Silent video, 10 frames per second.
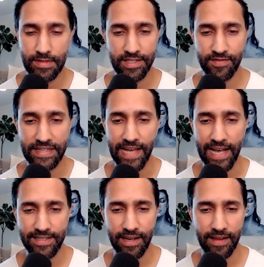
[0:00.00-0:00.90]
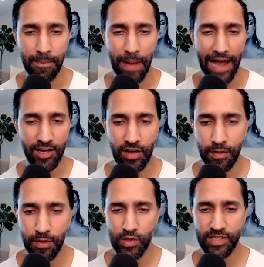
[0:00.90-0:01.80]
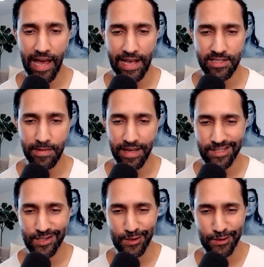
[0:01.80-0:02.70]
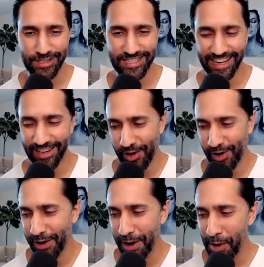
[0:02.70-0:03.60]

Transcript: it's fantastic and that passion enthusiasm exudes in your